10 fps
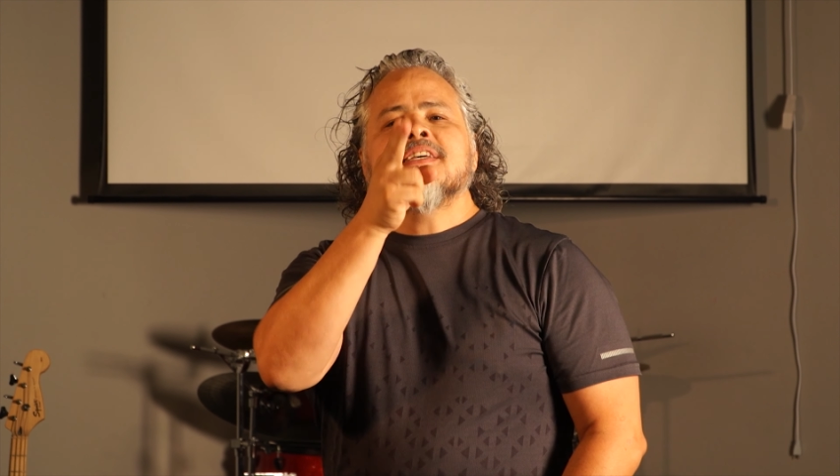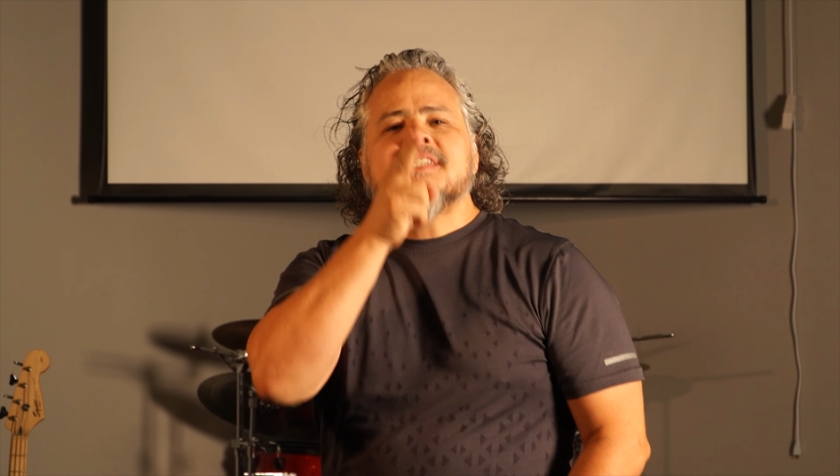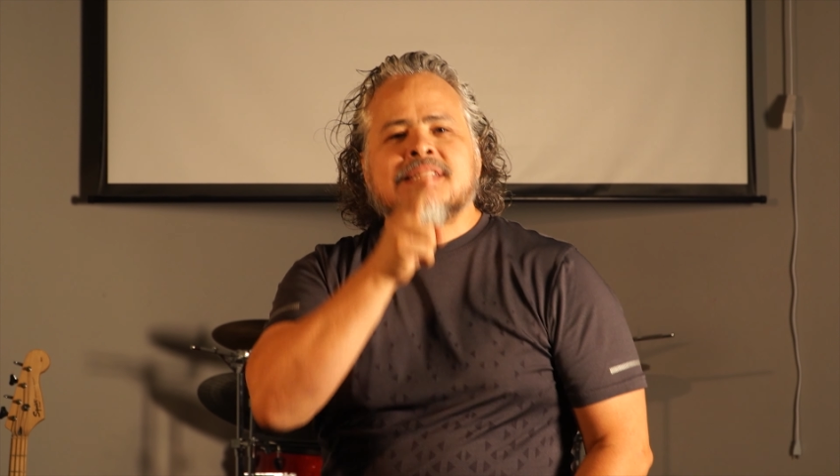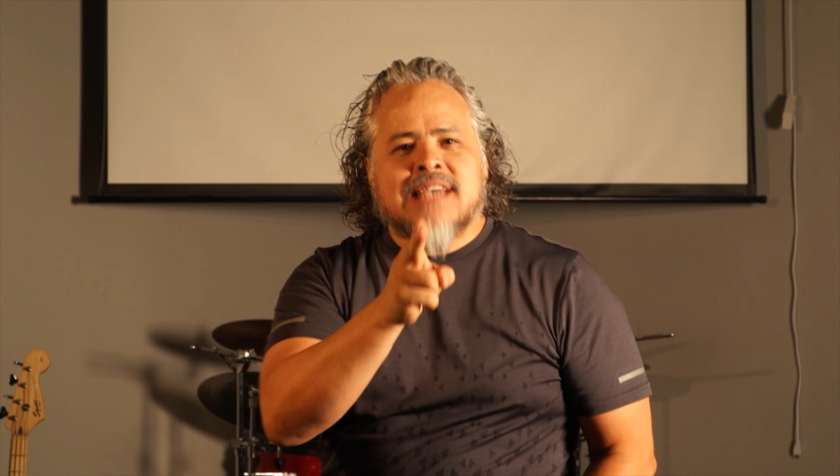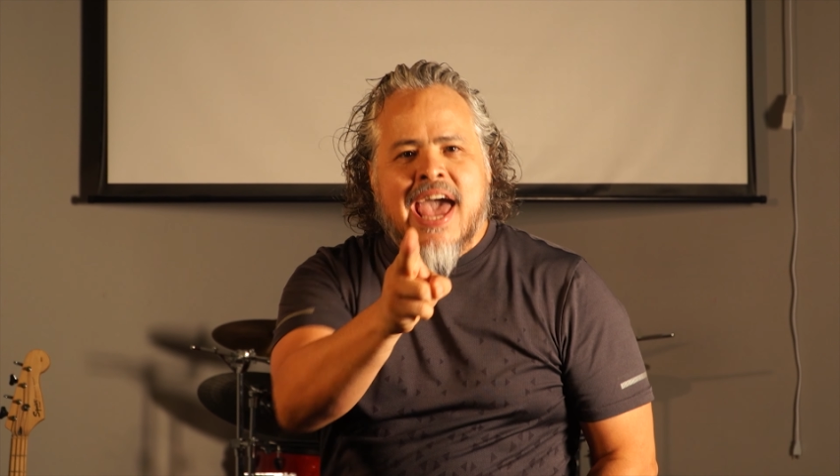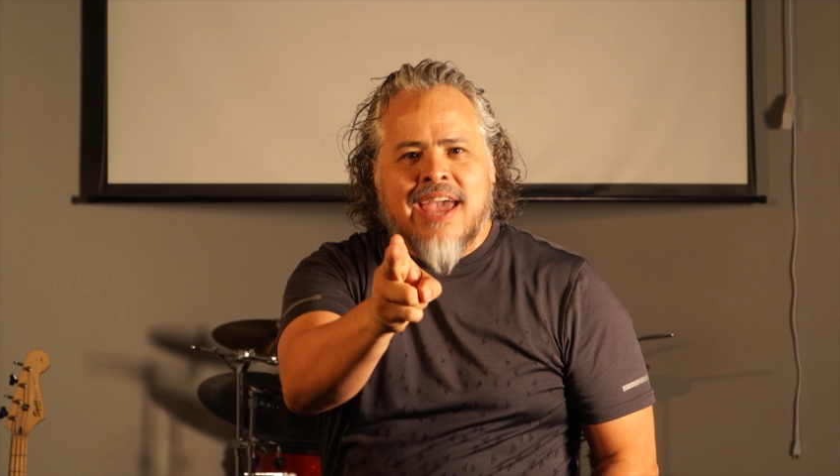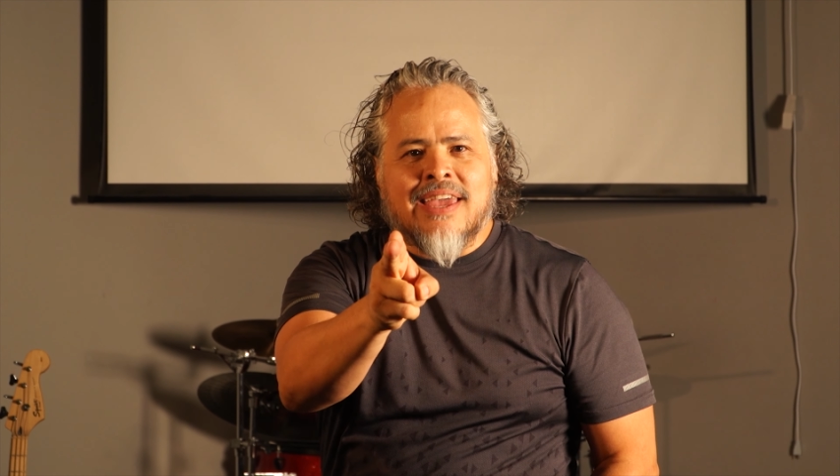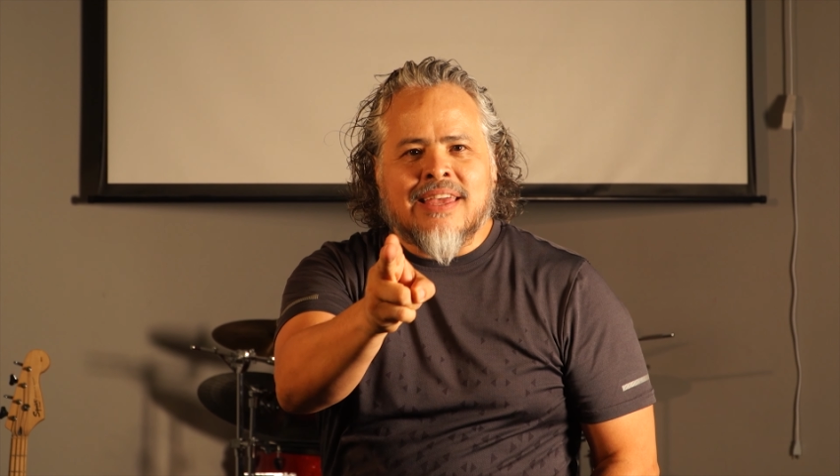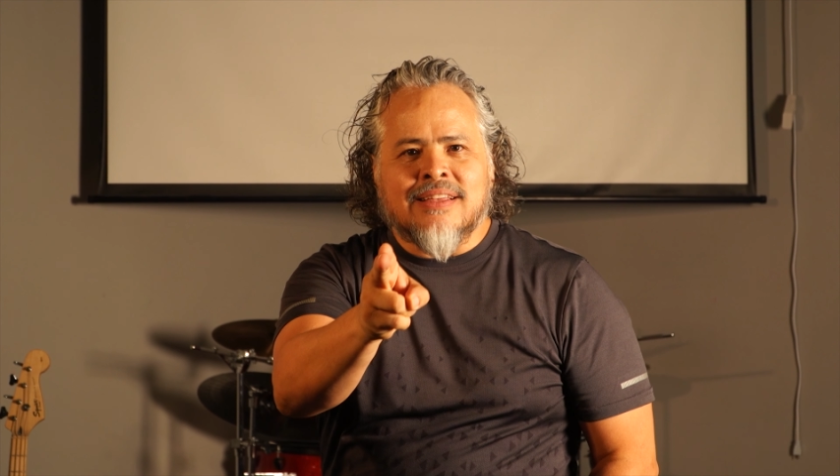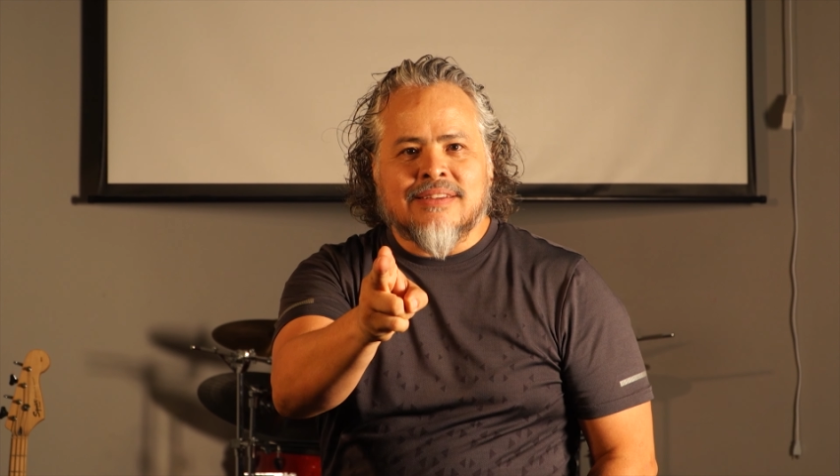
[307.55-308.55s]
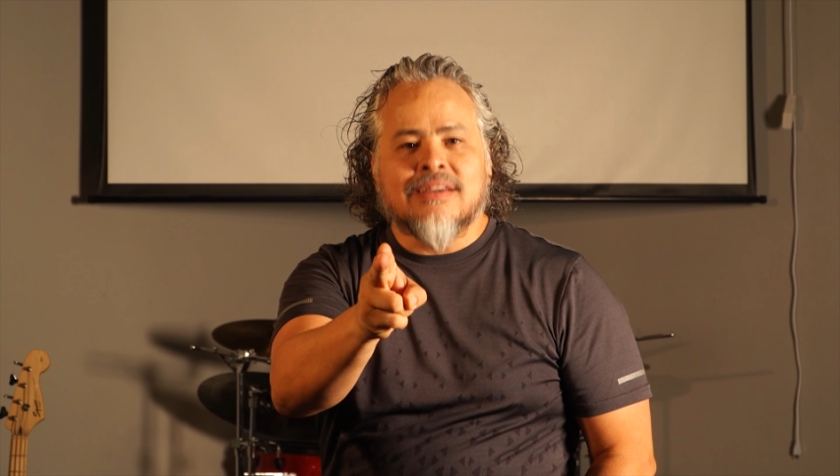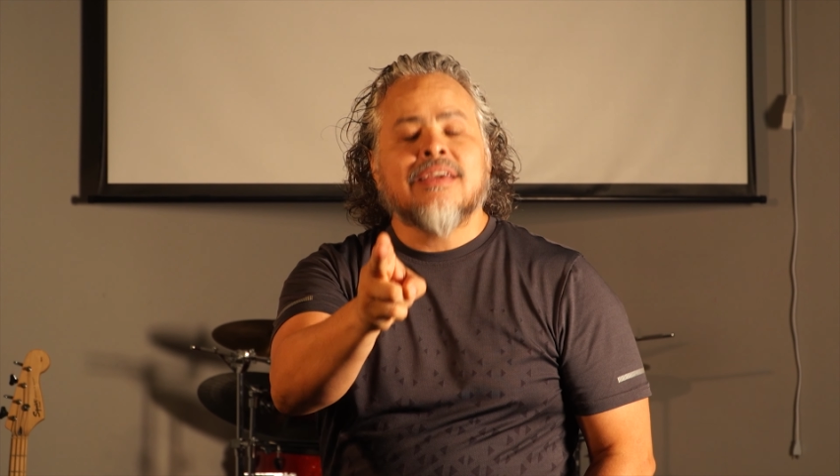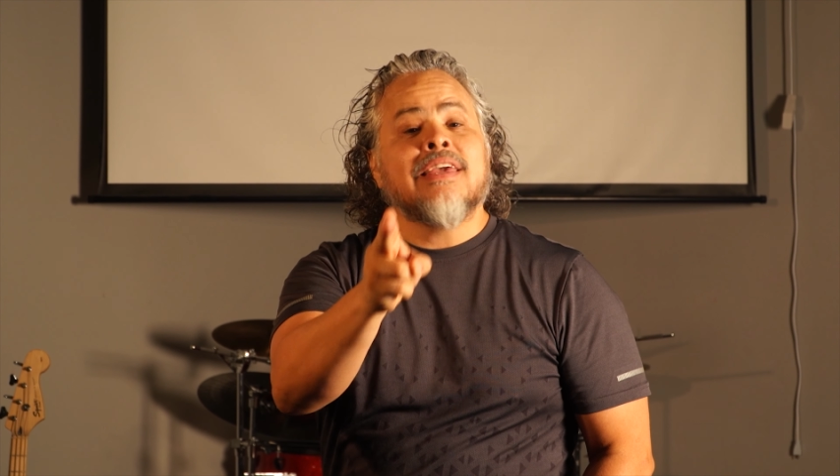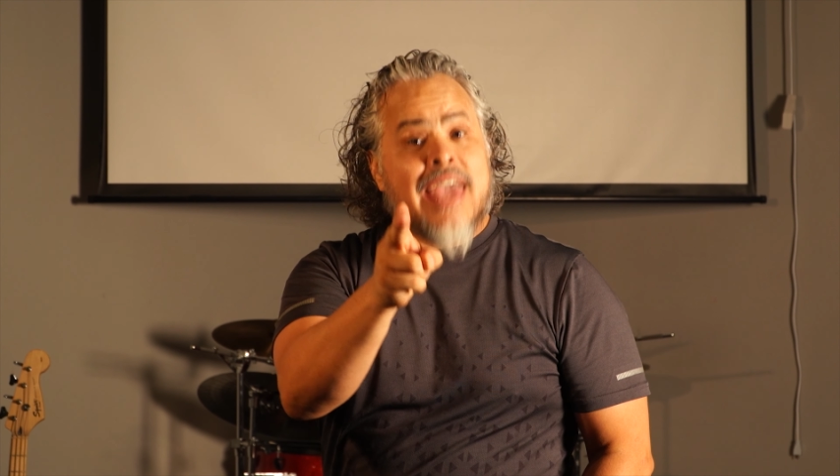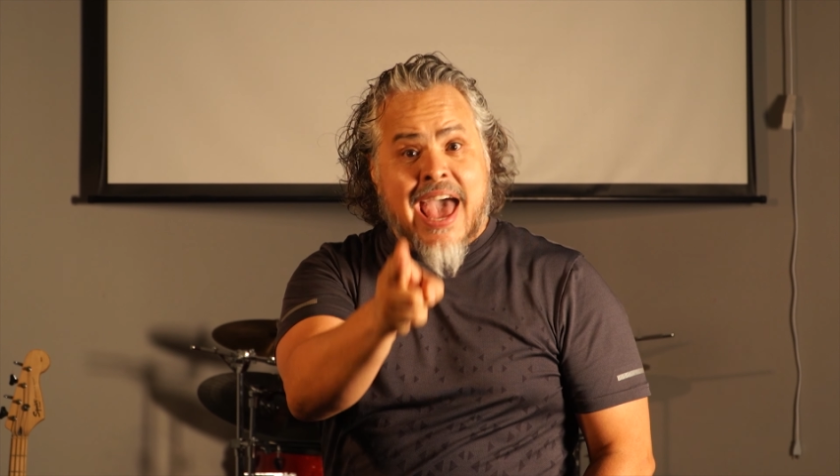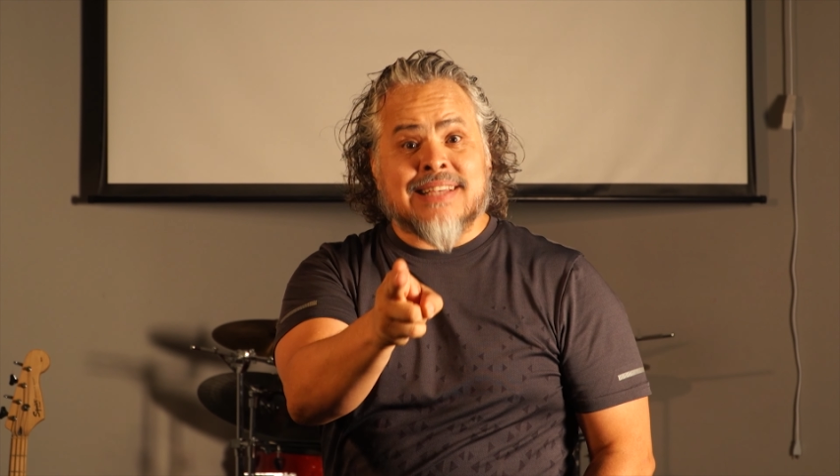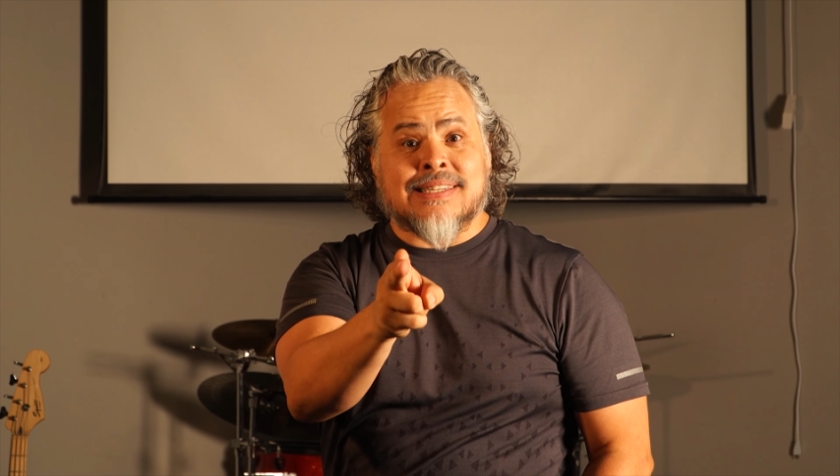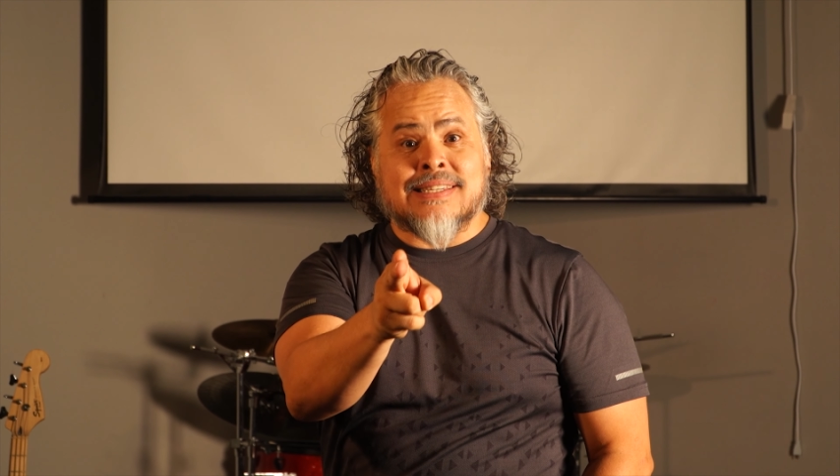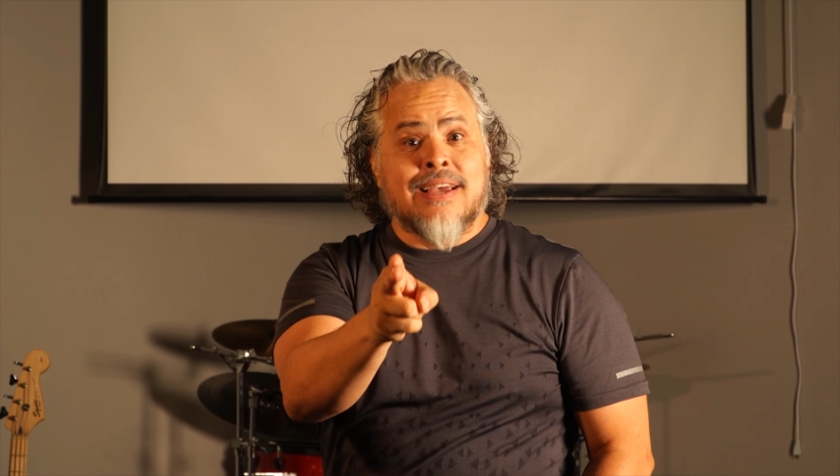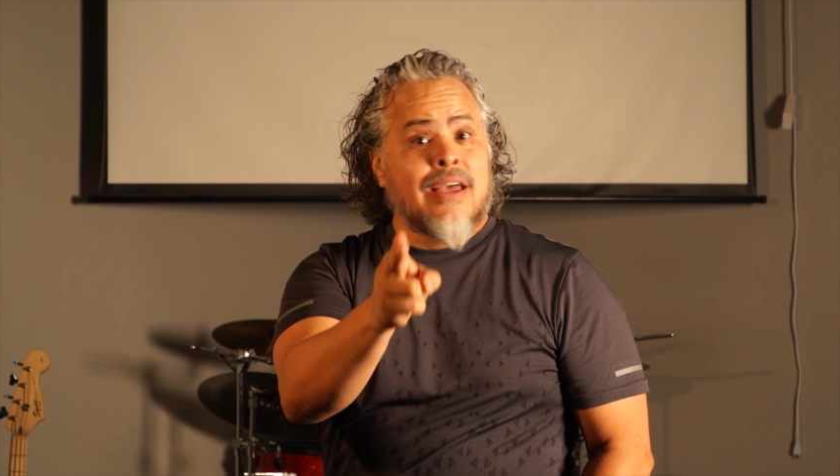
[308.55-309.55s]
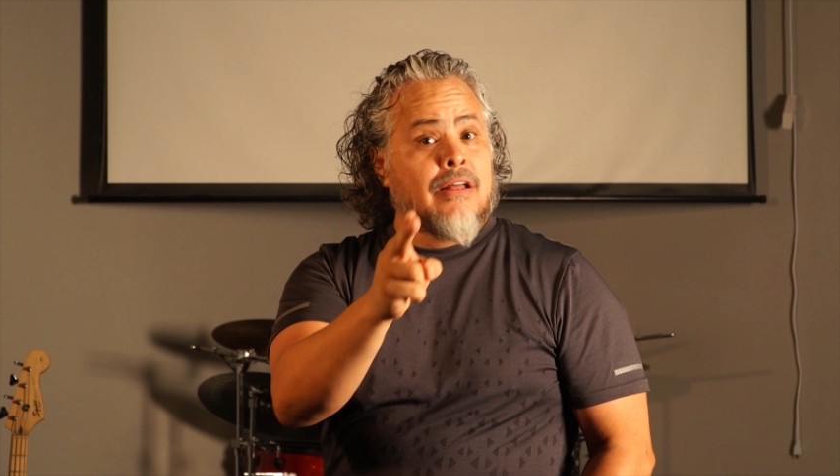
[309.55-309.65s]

say, yes,